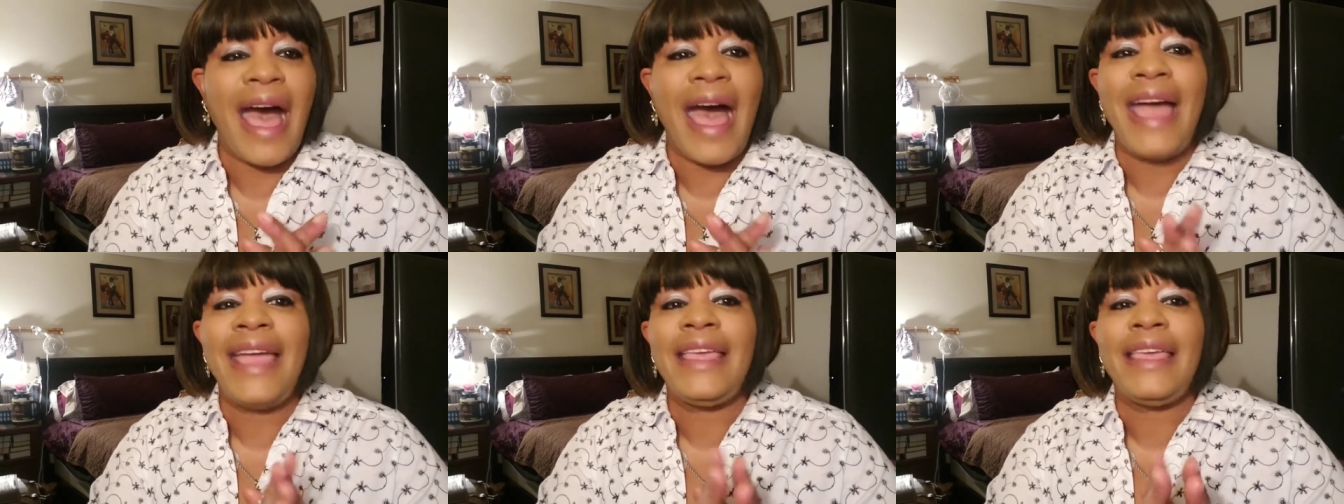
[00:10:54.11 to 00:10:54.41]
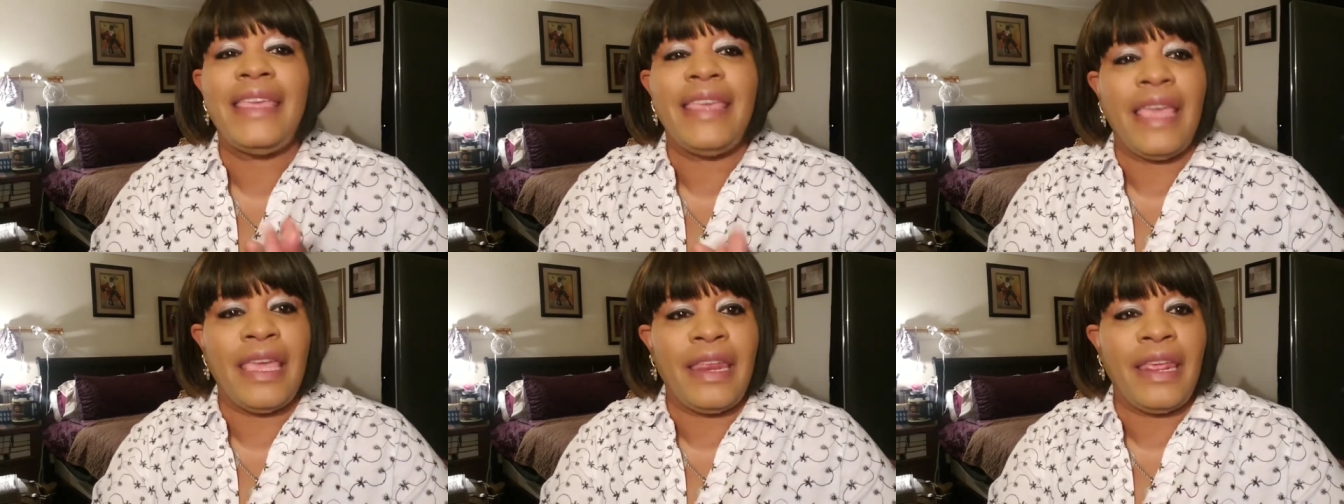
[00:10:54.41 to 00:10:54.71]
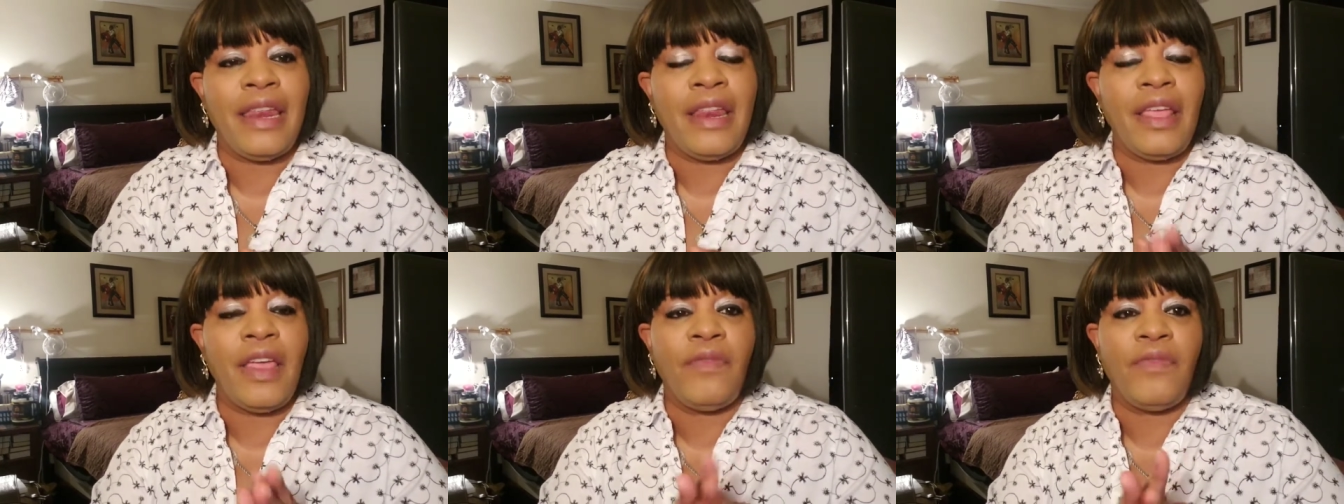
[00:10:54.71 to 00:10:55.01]
I
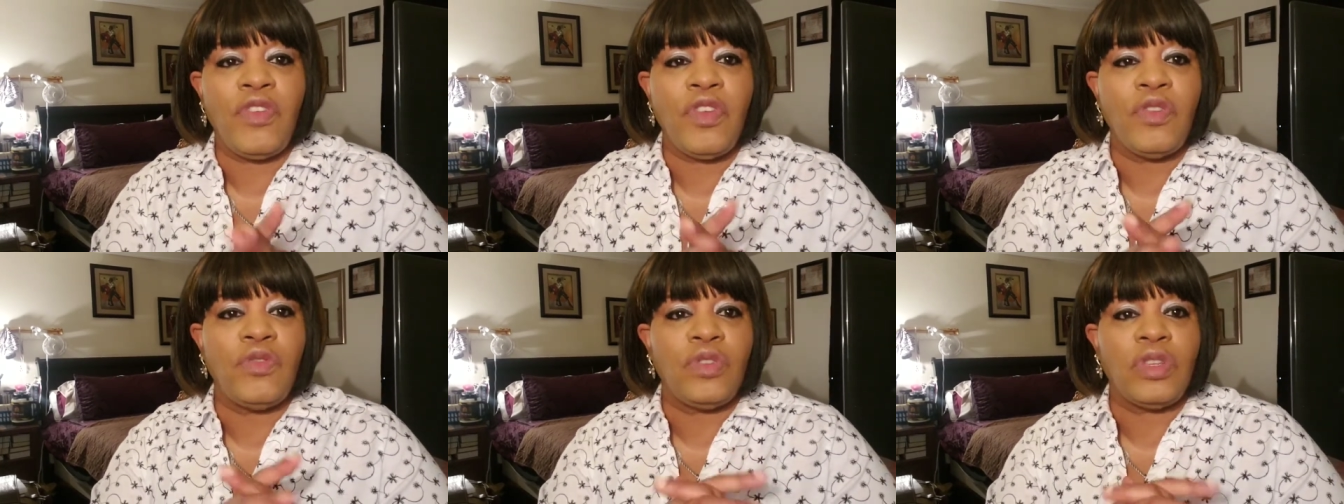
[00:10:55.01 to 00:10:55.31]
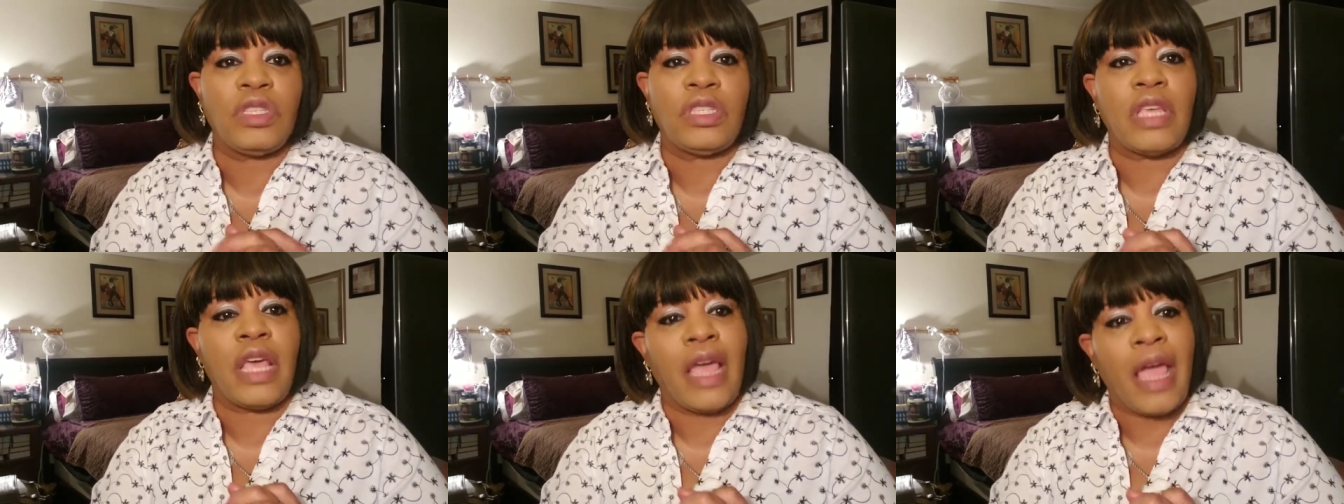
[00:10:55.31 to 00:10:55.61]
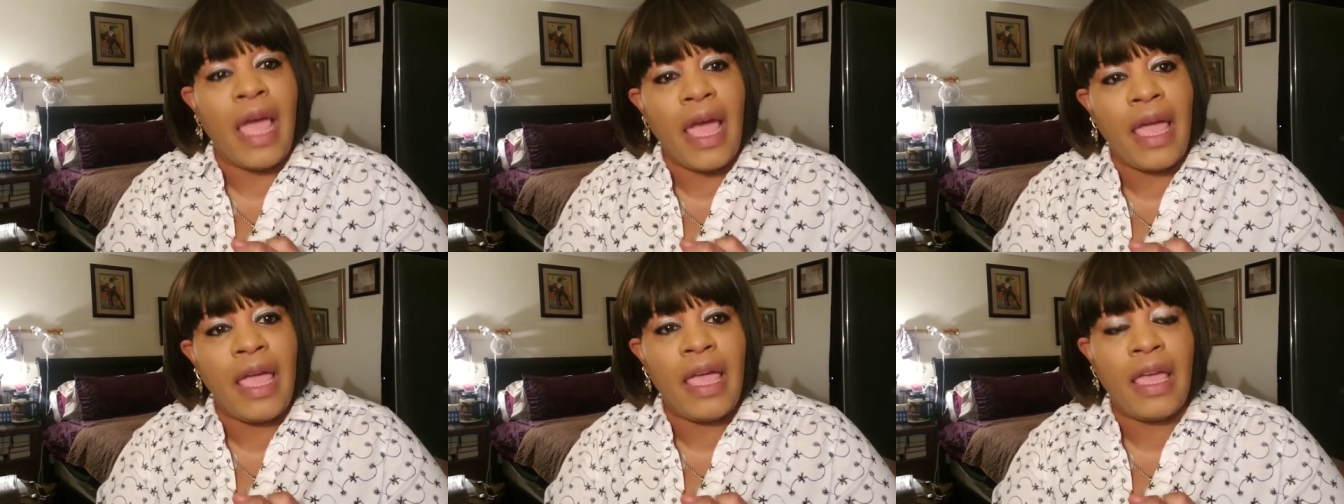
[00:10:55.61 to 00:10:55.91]
get it if you just say,
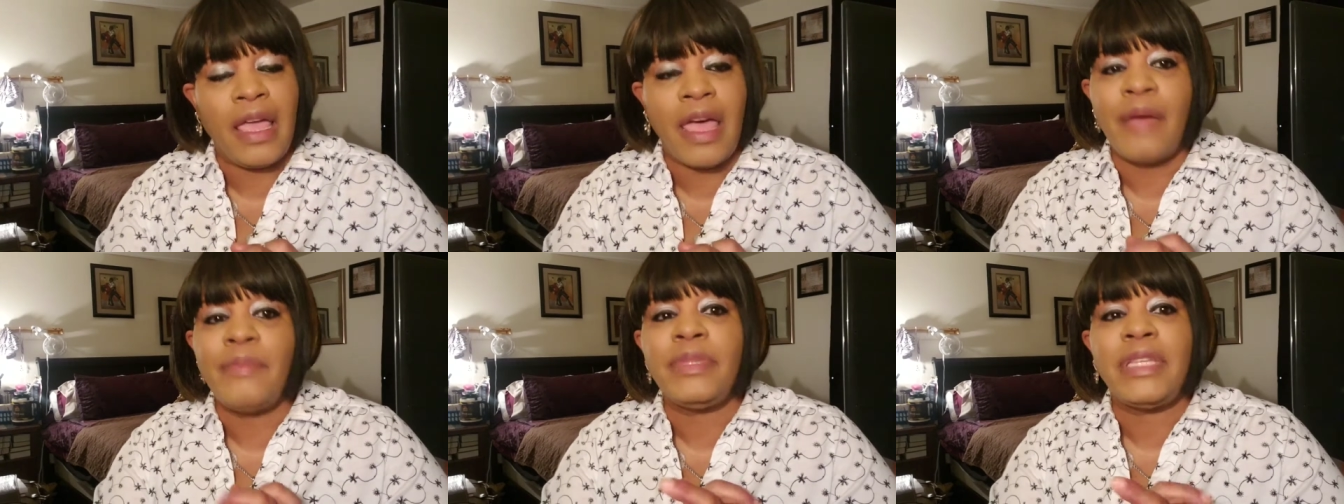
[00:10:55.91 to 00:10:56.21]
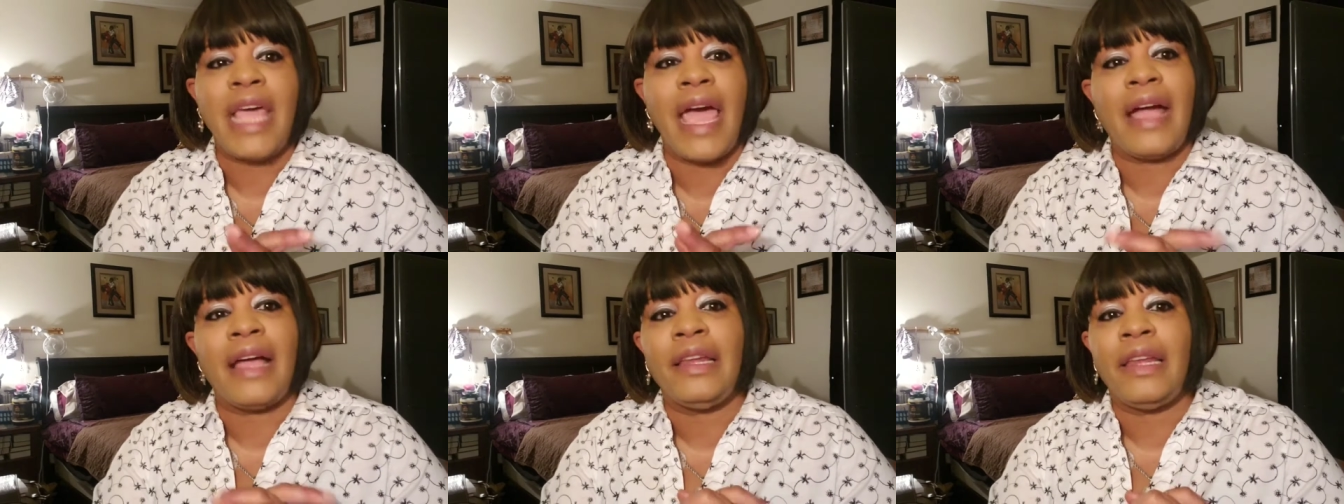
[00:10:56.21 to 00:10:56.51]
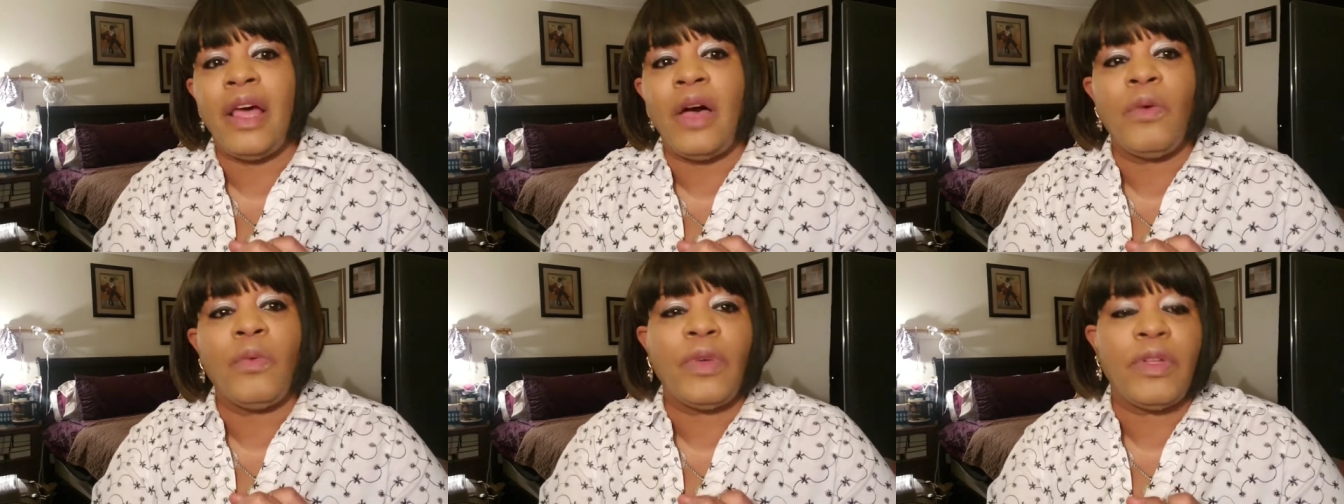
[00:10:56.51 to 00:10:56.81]
hey, come tag
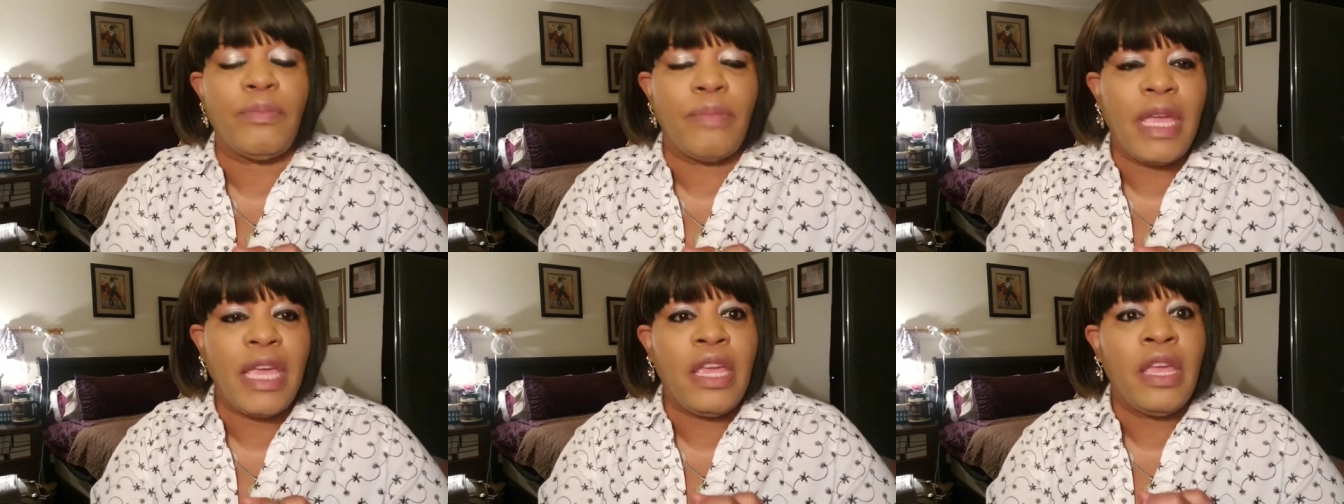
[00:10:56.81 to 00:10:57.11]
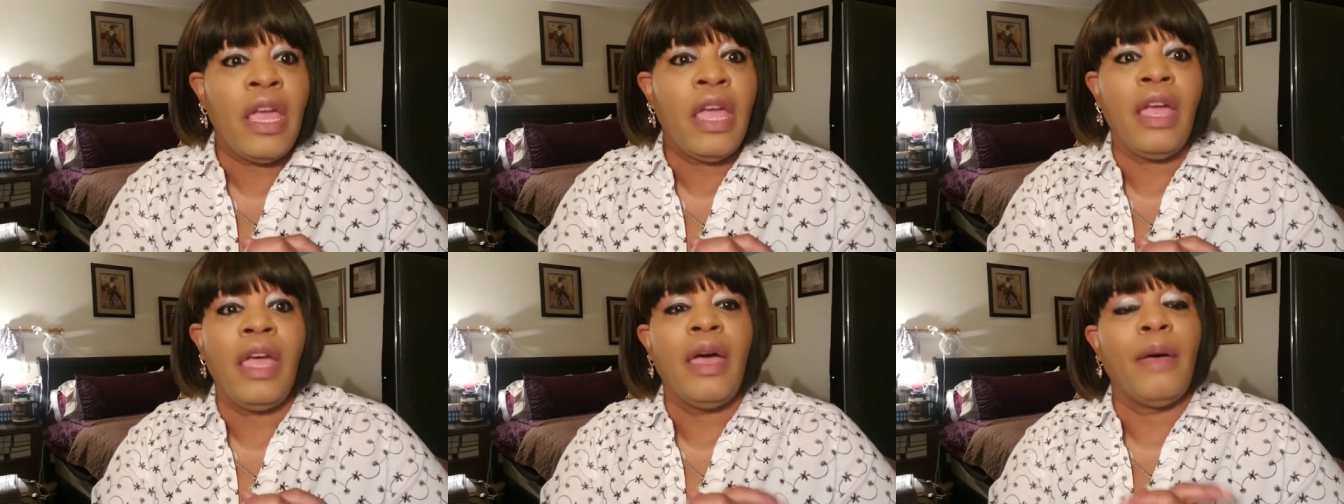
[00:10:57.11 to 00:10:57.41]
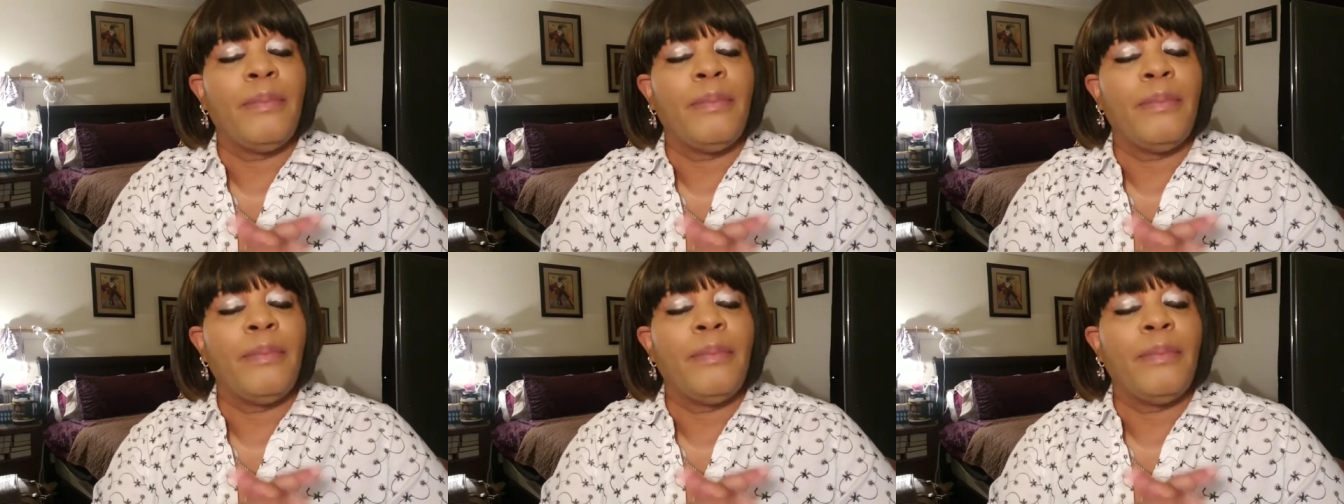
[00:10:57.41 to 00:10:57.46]
along with me,